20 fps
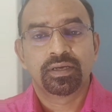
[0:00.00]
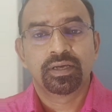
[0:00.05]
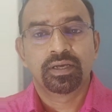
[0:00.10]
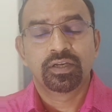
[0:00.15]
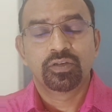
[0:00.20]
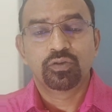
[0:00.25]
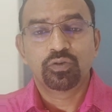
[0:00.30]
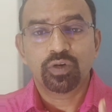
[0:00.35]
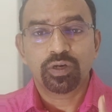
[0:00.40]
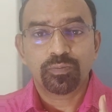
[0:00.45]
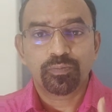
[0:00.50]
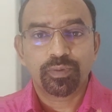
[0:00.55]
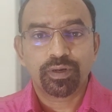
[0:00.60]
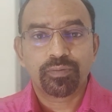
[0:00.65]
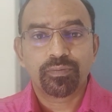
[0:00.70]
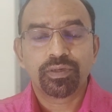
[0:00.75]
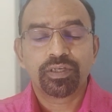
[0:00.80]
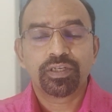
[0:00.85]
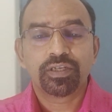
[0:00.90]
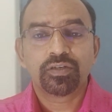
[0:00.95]
You are
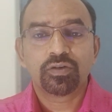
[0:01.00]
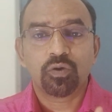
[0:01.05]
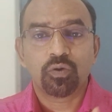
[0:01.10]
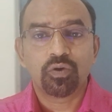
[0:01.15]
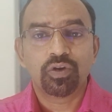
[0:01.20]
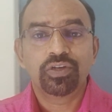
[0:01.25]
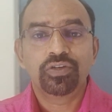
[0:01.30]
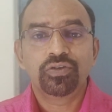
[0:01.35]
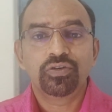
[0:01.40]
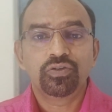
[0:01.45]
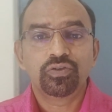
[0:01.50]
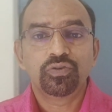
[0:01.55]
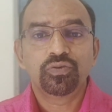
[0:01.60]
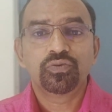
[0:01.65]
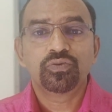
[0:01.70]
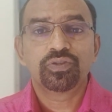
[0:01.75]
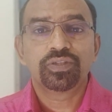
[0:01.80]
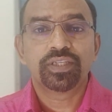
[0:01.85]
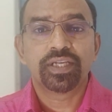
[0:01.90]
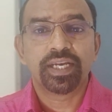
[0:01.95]
permitted only to
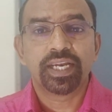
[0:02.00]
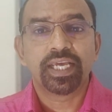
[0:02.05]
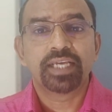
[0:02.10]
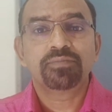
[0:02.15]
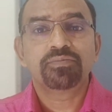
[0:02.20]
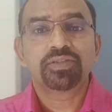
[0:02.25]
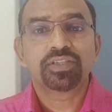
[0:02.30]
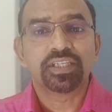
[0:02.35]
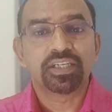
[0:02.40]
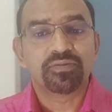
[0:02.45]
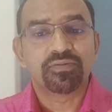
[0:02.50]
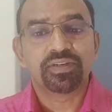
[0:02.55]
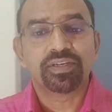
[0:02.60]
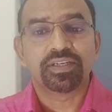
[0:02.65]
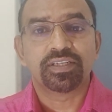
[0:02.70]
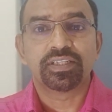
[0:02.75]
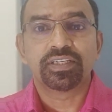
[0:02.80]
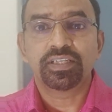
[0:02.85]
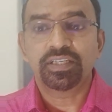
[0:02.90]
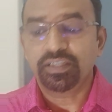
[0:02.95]
use the names given in the